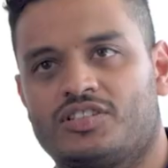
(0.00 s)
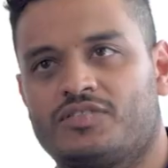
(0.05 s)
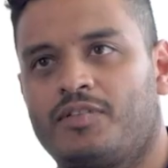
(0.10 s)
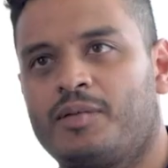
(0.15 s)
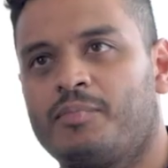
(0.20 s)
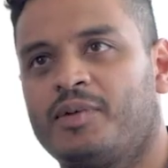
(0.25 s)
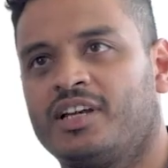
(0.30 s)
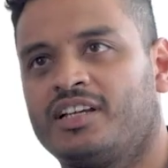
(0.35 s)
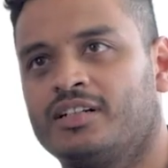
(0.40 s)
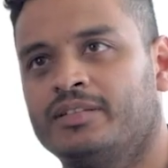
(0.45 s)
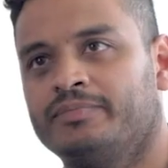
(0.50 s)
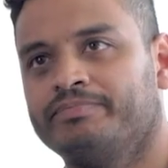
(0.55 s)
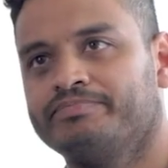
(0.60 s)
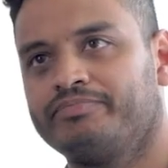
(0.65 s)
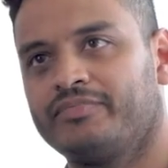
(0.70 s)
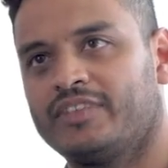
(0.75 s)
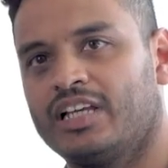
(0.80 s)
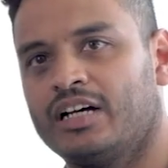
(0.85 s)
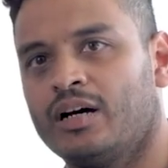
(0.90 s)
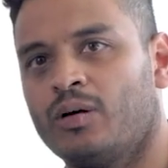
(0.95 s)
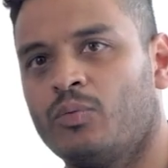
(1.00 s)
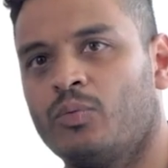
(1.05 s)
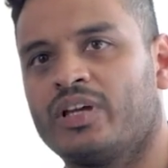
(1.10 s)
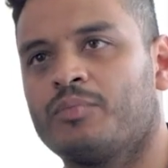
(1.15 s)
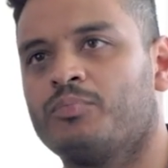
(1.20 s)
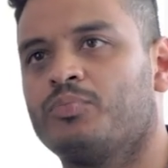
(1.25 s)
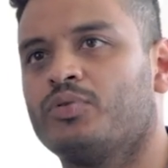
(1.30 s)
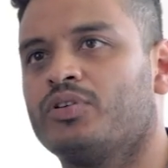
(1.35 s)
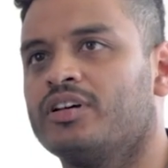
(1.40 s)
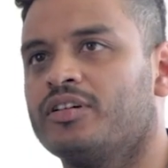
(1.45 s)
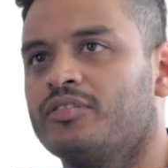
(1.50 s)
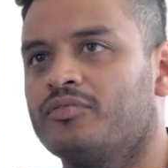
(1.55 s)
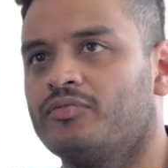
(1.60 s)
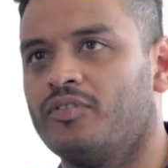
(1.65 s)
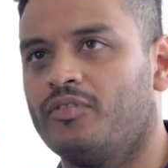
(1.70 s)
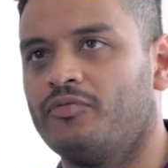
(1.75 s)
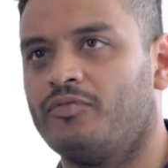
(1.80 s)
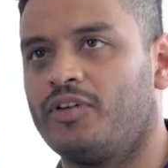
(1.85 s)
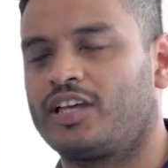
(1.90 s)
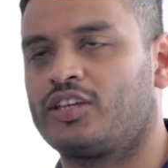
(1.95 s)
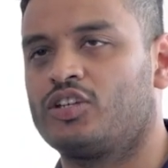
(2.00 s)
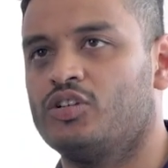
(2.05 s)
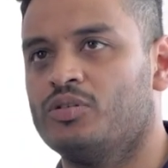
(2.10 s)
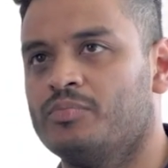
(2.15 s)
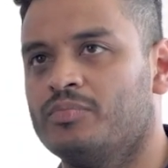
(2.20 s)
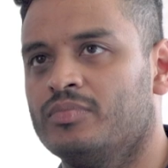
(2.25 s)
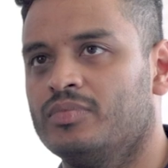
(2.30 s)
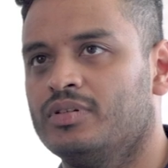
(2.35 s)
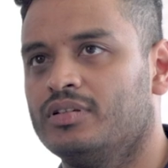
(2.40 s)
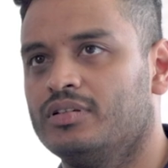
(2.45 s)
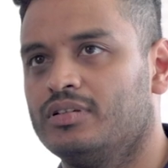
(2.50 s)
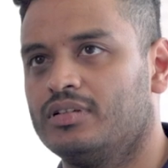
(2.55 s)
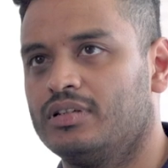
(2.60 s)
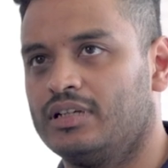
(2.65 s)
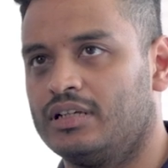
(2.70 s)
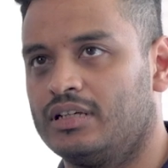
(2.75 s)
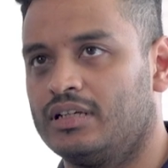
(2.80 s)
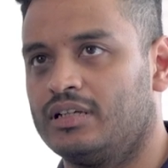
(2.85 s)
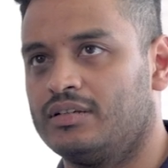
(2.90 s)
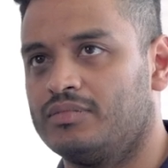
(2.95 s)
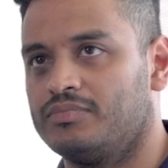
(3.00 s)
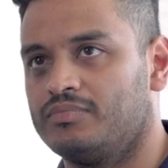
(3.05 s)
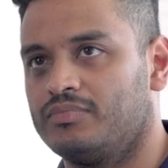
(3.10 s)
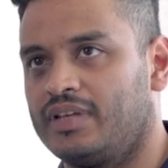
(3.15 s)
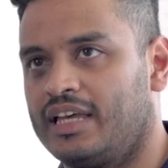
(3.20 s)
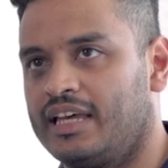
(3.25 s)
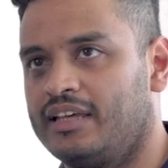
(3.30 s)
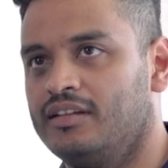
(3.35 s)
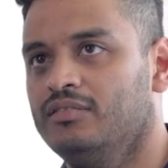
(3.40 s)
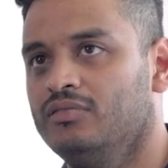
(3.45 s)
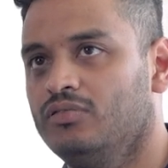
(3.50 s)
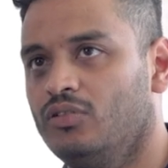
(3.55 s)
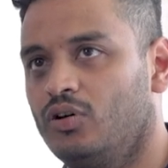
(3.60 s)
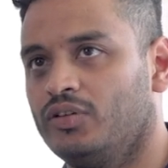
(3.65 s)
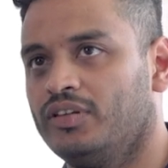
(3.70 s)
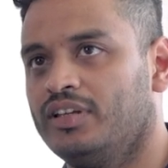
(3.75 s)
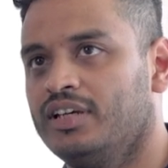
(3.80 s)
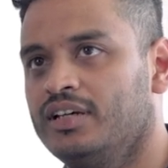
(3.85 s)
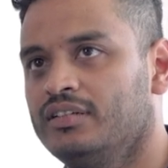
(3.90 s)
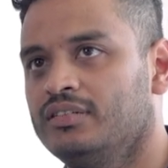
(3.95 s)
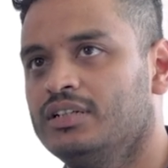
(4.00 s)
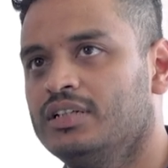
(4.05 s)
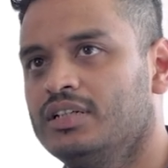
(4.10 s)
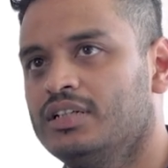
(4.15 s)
as VMecha, we can put a vacuum head on there,